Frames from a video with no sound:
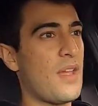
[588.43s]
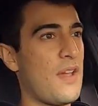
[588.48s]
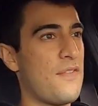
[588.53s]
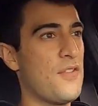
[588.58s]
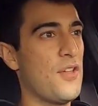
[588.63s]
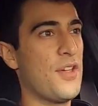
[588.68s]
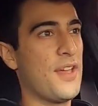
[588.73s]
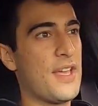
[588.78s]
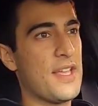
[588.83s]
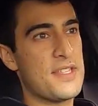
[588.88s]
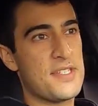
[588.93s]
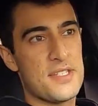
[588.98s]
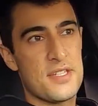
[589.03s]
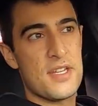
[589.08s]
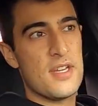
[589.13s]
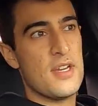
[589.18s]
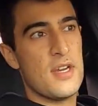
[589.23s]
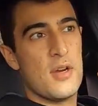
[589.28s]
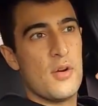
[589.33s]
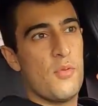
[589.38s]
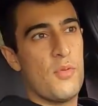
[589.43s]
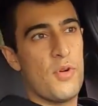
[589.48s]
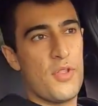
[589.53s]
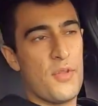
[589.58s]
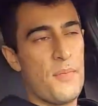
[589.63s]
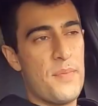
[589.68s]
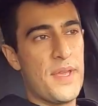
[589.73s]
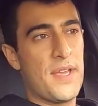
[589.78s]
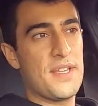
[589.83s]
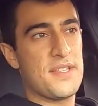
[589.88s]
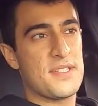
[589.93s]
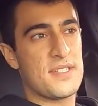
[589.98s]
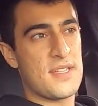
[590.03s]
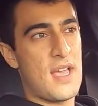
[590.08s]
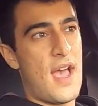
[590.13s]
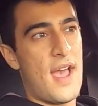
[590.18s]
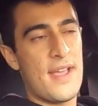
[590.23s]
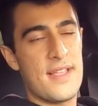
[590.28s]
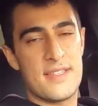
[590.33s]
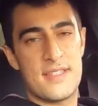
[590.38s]
I feel like it's one of the biggest
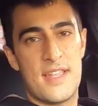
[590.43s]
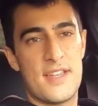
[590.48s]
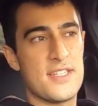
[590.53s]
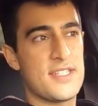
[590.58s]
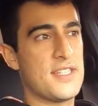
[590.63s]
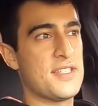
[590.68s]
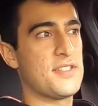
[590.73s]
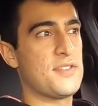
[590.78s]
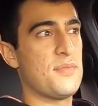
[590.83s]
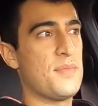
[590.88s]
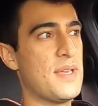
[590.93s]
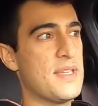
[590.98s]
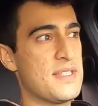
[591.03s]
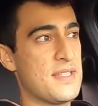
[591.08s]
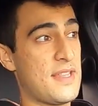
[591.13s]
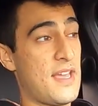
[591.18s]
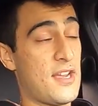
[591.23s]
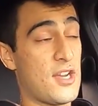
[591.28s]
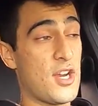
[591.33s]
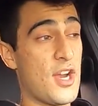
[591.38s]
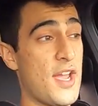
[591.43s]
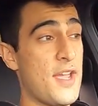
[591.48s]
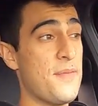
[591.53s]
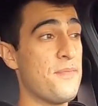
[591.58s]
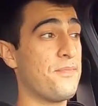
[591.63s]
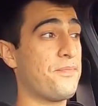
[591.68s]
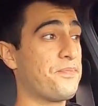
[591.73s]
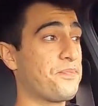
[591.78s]
signs that a system isn't that great.